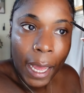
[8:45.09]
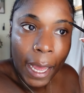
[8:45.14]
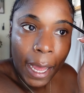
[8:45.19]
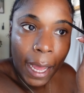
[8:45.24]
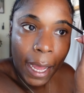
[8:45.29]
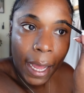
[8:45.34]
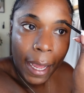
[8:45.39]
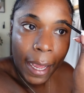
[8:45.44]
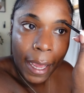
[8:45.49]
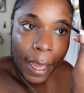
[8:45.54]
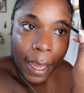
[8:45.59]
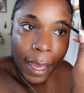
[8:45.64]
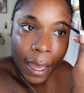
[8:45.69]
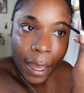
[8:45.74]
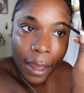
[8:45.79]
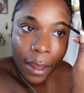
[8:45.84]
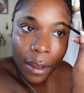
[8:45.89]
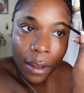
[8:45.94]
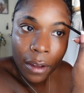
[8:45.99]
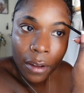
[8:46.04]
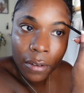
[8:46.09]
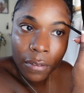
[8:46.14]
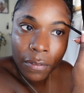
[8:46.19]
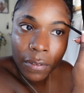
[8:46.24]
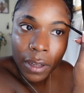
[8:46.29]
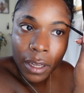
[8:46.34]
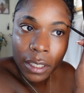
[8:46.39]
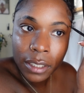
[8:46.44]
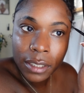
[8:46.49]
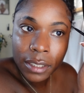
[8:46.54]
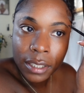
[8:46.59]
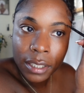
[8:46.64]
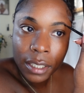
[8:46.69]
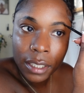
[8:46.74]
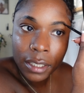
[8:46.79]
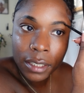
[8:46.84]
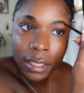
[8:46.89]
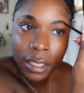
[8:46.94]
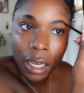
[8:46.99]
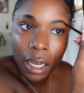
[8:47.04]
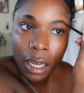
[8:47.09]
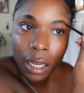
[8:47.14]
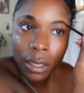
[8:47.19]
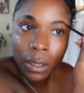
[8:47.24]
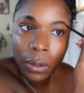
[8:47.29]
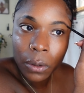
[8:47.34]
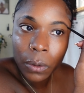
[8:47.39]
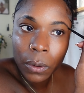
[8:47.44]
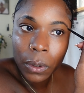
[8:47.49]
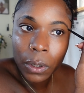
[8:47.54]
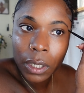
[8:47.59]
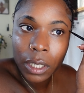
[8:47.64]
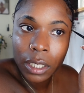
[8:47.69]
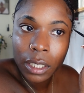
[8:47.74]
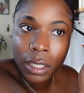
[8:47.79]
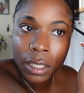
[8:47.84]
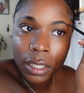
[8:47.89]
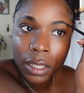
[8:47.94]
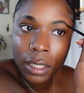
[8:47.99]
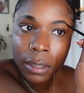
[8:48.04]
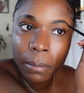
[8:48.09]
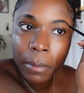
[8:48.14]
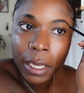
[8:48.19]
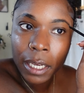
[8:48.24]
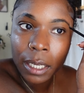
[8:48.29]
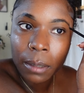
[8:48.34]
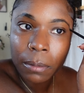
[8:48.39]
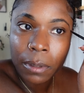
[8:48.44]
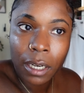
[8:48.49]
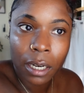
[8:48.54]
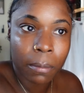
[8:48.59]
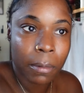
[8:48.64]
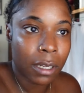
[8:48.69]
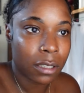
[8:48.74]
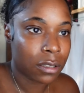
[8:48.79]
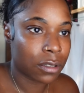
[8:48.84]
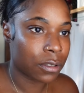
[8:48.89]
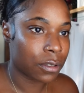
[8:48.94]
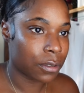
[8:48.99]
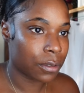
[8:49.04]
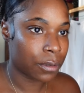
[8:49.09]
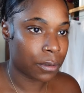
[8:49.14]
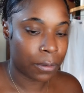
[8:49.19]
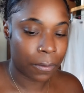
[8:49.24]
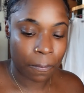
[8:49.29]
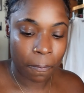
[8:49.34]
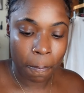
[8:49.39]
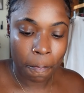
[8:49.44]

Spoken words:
I have a TikTok on the makeup that I'm about to do.